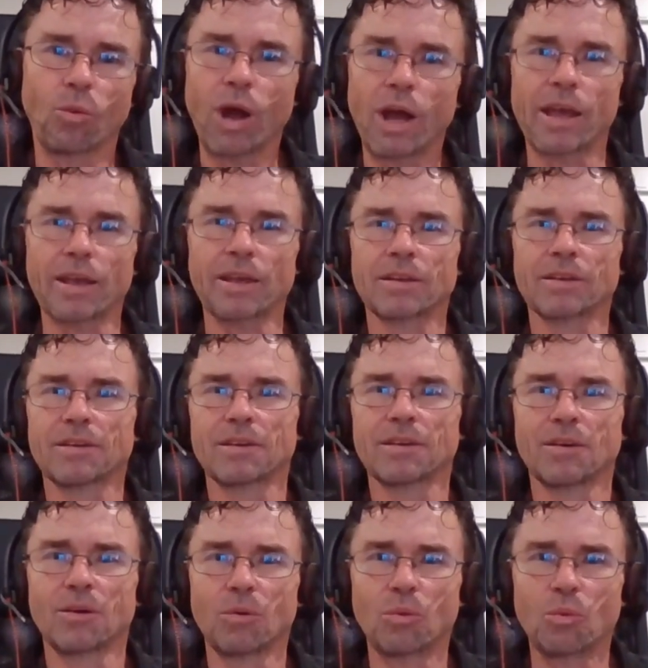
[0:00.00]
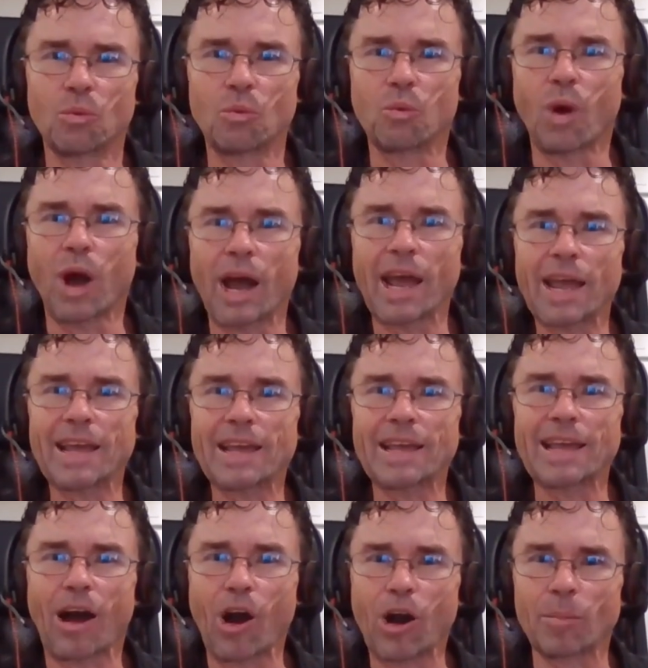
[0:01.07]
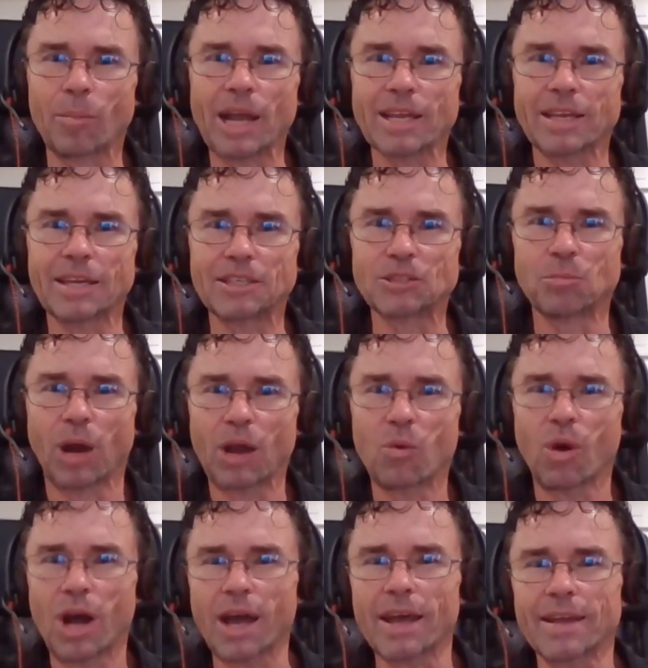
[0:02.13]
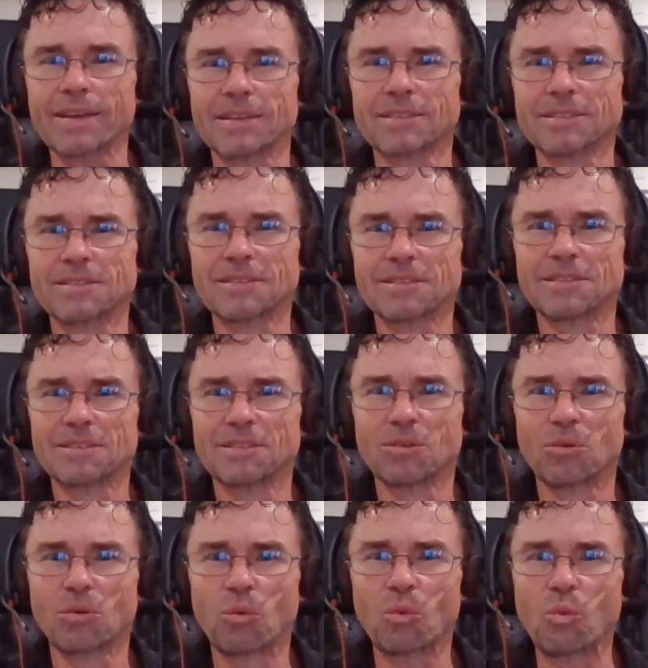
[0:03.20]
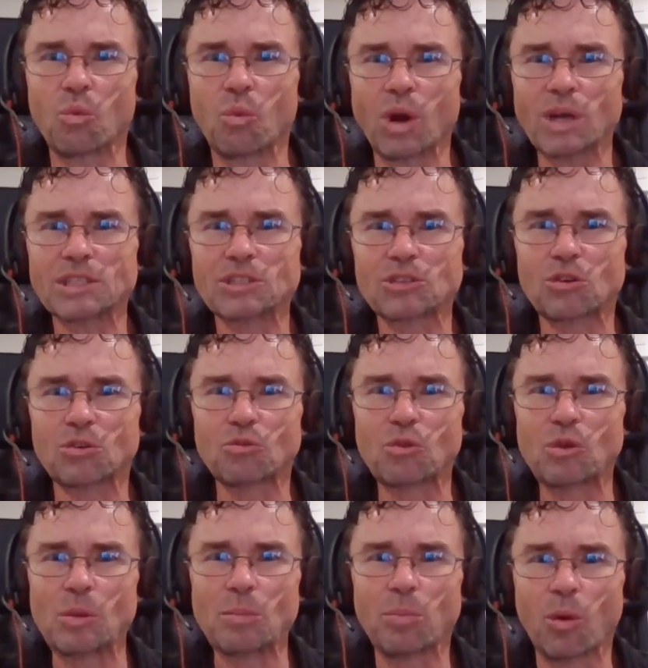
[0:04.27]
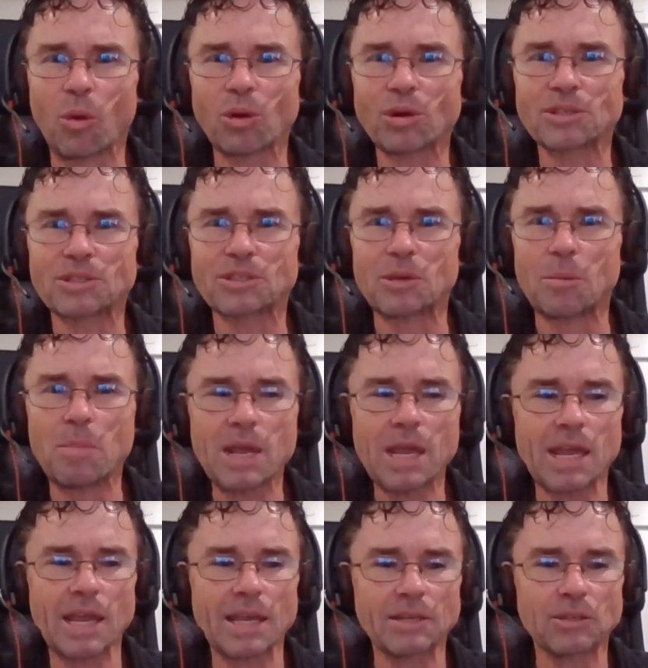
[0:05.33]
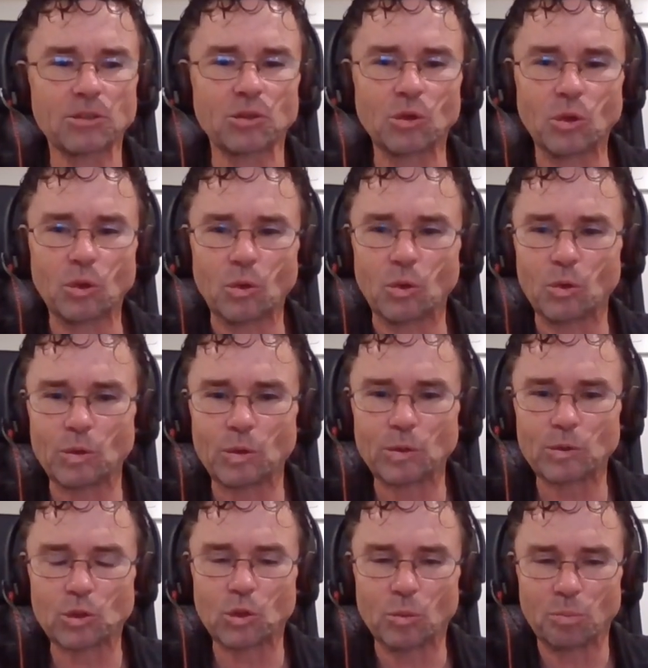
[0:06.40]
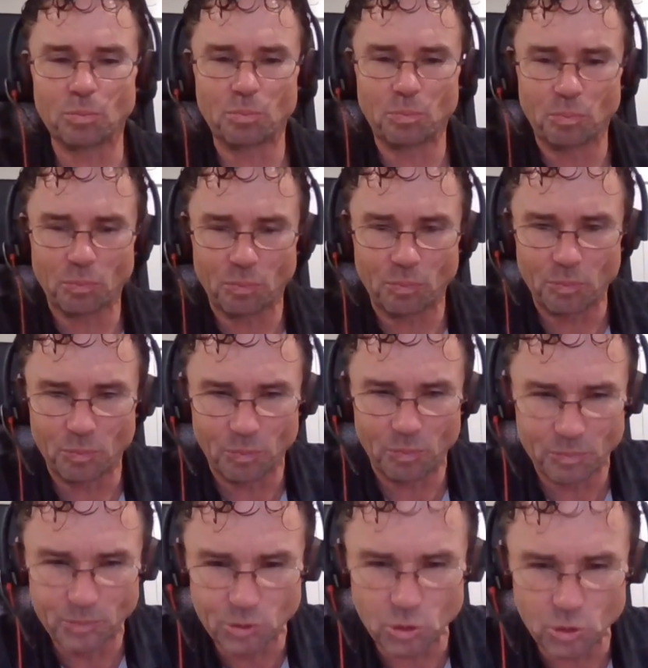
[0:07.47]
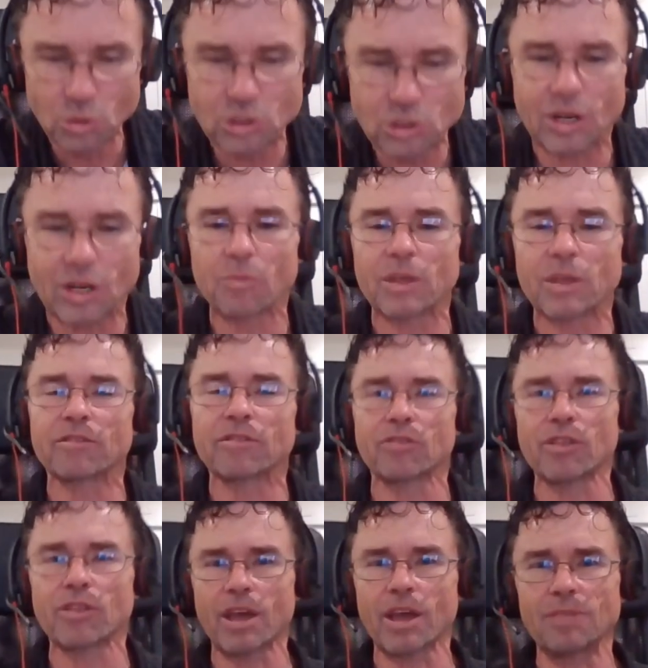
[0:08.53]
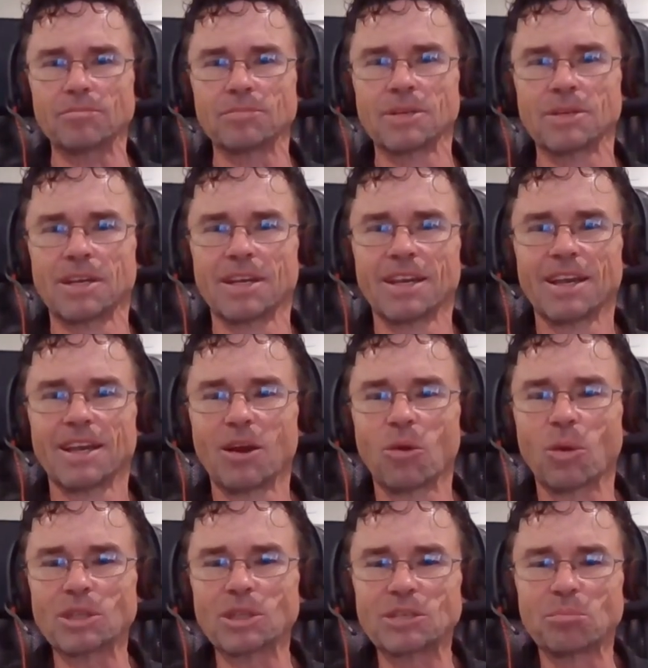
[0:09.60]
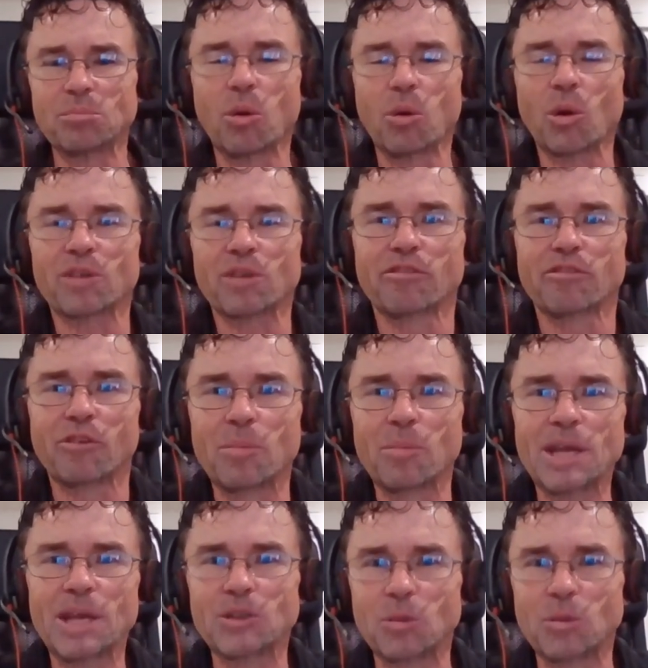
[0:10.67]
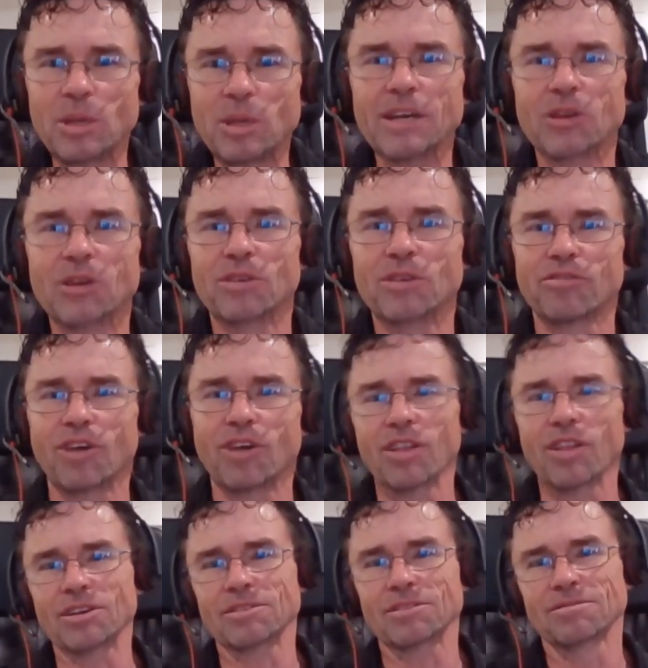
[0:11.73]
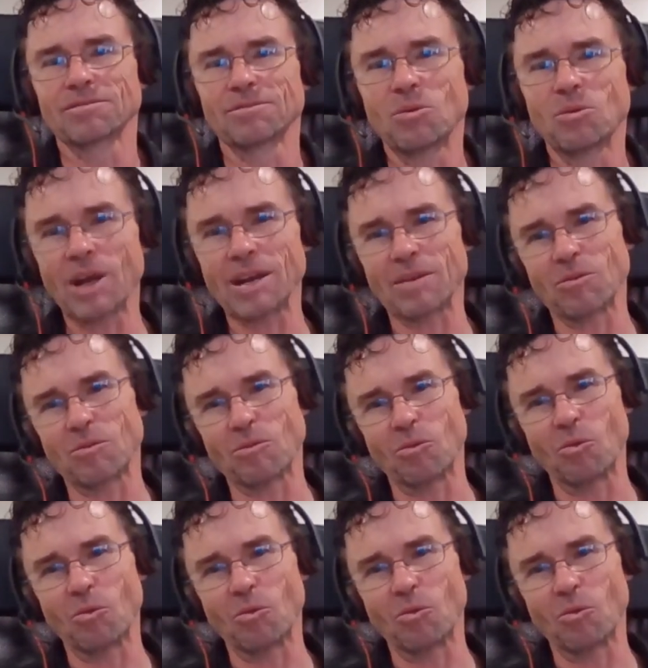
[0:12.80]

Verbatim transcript: why? Why are my kids my why? What's important to me to to do something for them? What's important for me to be a good father? What